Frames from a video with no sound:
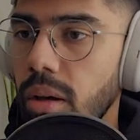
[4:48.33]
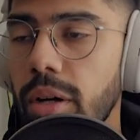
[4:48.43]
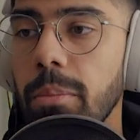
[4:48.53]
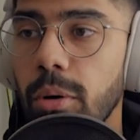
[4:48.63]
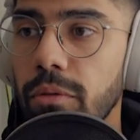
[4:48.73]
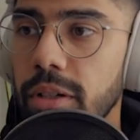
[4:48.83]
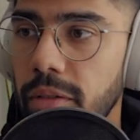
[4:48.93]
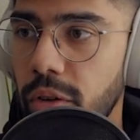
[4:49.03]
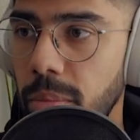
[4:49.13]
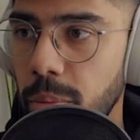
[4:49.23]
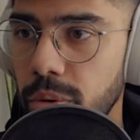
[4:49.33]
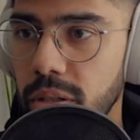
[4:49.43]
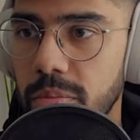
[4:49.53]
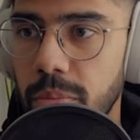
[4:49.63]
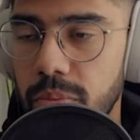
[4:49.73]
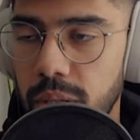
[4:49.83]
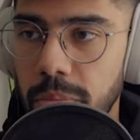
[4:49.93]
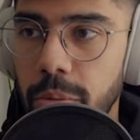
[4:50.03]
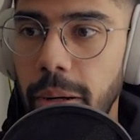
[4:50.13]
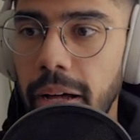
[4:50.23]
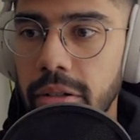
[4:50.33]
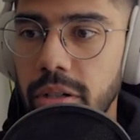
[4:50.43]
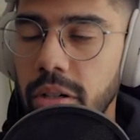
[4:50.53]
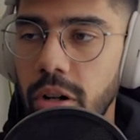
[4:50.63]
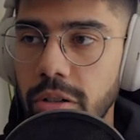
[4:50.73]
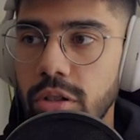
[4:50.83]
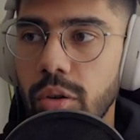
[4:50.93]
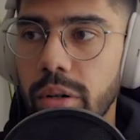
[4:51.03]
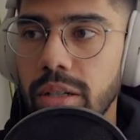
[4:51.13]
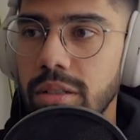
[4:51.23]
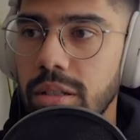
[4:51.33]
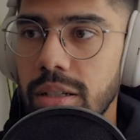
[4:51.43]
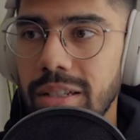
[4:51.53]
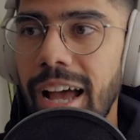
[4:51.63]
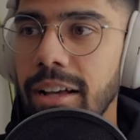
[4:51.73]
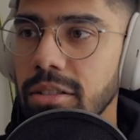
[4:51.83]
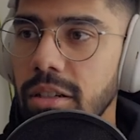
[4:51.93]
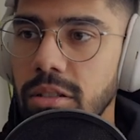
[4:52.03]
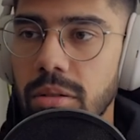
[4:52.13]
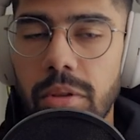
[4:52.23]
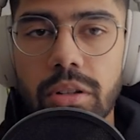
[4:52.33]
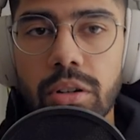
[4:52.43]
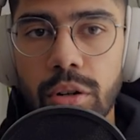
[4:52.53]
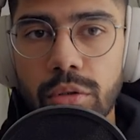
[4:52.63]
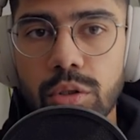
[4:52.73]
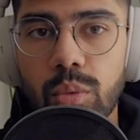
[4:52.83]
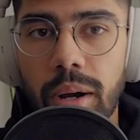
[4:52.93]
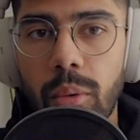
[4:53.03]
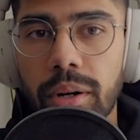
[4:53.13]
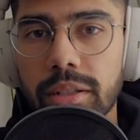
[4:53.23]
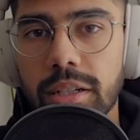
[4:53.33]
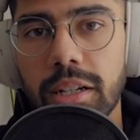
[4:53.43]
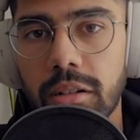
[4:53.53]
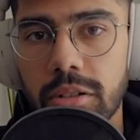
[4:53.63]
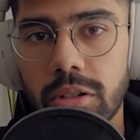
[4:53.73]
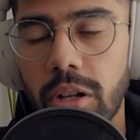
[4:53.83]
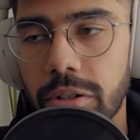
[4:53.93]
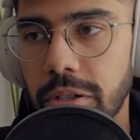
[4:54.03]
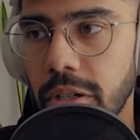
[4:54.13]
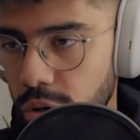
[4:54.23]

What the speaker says: Okay, perfect. I've come up with this simple pattern, and all it's doing is it's accenting some of the notes where I want it to hit a little harder.